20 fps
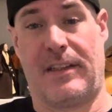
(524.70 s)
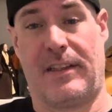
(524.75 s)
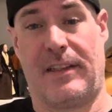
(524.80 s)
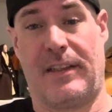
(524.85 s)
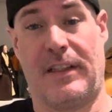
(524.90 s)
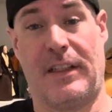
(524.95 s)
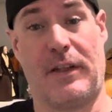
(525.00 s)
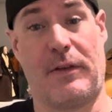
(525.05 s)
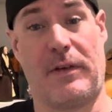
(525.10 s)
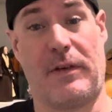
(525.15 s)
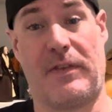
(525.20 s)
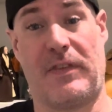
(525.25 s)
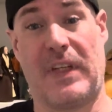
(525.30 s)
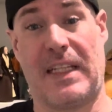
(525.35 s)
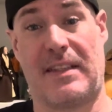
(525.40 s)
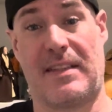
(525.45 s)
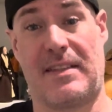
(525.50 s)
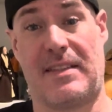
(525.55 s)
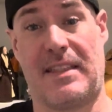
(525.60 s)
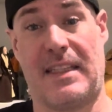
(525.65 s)
we've
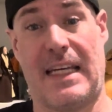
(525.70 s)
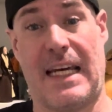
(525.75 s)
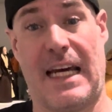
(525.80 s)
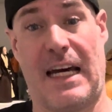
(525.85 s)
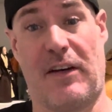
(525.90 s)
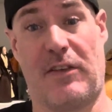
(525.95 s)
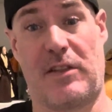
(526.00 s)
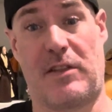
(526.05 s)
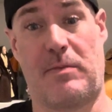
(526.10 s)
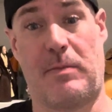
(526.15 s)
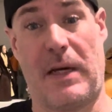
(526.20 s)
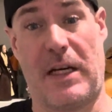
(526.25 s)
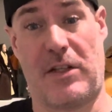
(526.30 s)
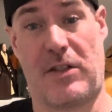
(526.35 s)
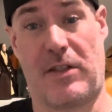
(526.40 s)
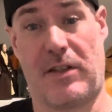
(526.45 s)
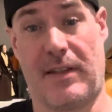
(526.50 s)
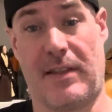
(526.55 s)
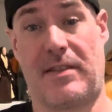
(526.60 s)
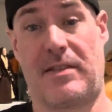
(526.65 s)
yet to see how the
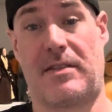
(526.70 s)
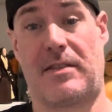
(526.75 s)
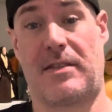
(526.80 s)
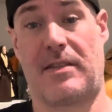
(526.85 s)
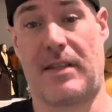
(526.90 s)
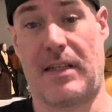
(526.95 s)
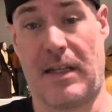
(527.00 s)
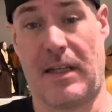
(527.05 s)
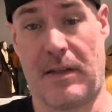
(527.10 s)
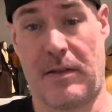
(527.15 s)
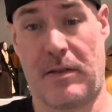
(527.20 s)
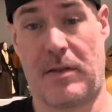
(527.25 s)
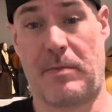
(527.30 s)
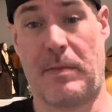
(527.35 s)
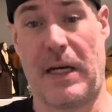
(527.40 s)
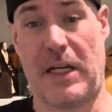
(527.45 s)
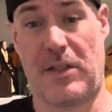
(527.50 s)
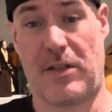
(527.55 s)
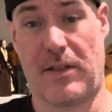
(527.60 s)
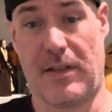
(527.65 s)

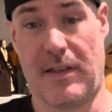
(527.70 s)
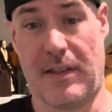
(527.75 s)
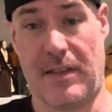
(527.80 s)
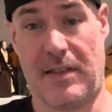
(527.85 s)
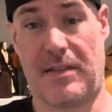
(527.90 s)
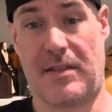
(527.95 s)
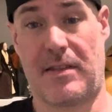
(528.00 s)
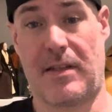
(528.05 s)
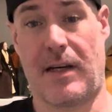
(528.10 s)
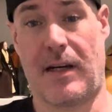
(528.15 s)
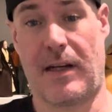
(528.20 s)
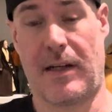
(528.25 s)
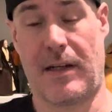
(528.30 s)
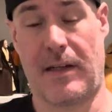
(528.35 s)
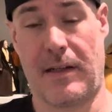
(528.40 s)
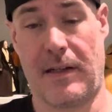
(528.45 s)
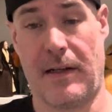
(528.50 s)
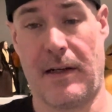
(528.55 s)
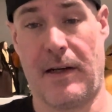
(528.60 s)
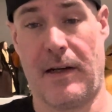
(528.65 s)
specialists
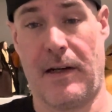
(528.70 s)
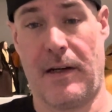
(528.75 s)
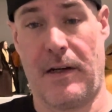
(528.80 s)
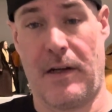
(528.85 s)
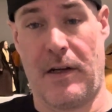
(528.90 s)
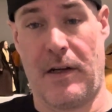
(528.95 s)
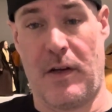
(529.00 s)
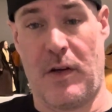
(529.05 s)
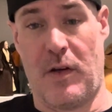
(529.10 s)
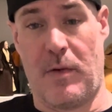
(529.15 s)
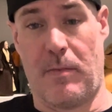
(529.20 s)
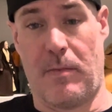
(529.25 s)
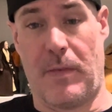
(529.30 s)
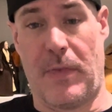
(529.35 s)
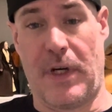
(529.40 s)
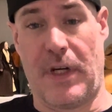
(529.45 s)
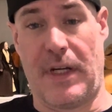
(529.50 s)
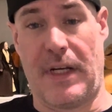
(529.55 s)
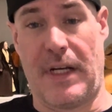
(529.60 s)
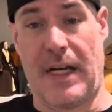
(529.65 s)
are,
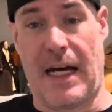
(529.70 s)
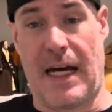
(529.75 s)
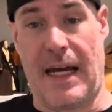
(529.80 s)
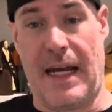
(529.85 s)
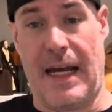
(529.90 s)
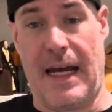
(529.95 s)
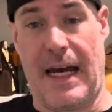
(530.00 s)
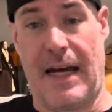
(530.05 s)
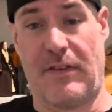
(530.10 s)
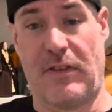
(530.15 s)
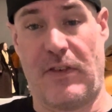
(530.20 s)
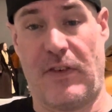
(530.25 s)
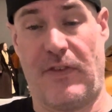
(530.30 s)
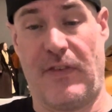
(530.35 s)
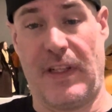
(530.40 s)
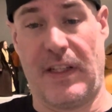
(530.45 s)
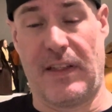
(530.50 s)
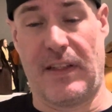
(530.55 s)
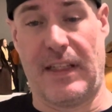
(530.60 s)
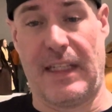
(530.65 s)
but I have a
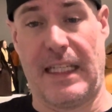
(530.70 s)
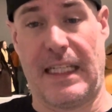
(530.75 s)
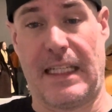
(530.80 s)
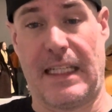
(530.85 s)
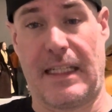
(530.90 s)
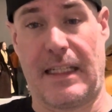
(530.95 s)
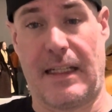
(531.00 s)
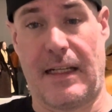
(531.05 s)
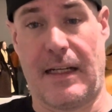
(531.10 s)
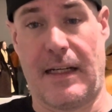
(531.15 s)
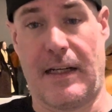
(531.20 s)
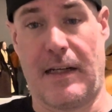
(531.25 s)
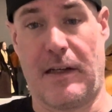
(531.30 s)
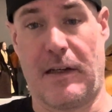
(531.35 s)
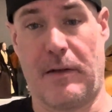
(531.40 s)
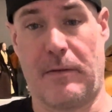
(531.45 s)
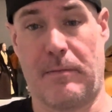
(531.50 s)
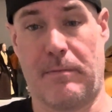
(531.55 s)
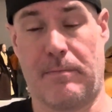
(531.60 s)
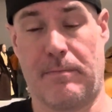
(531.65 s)
feeling,
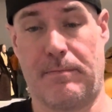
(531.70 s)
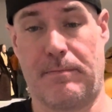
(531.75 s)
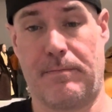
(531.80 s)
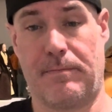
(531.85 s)
I